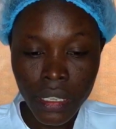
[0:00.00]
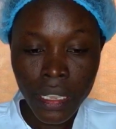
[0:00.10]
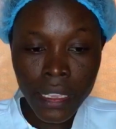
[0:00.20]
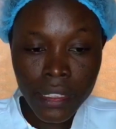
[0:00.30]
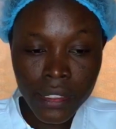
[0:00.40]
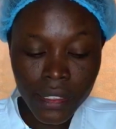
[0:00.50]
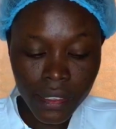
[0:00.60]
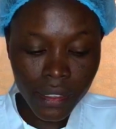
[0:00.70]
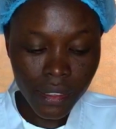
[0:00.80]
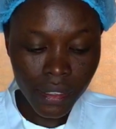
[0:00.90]
Eat
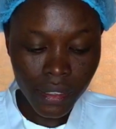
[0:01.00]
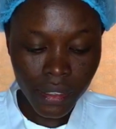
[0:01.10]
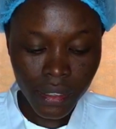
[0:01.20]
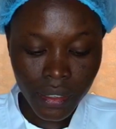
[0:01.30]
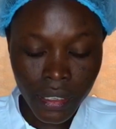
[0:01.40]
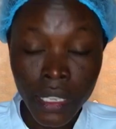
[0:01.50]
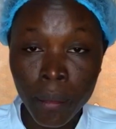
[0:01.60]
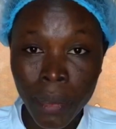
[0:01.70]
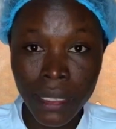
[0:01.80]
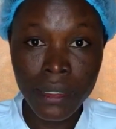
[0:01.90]

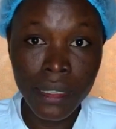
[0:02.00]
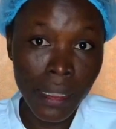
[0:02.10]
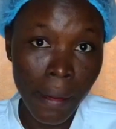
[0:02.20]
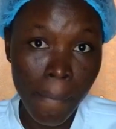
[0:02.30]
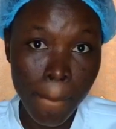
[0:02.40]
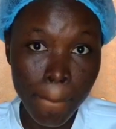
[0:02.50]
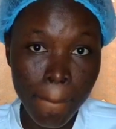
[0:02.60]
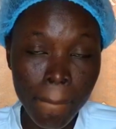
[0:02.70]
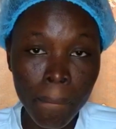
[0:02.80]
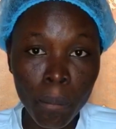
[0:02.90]
in bed,
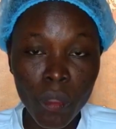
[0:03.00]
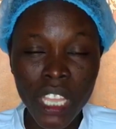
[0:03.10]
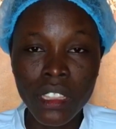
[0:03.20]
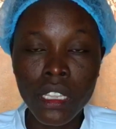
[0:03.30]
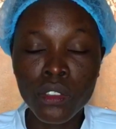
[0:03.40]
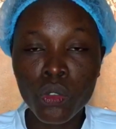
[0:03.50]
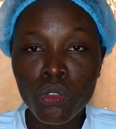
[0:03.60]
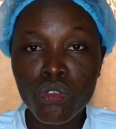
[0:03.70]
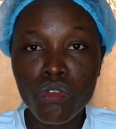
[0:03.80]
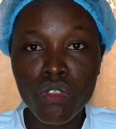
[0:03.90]
and then
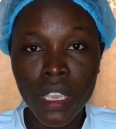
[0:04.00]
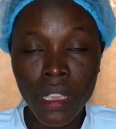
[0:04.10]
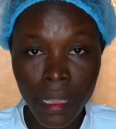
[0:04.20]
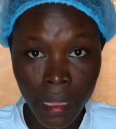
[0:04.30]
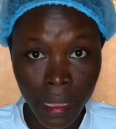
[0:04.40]
don't drink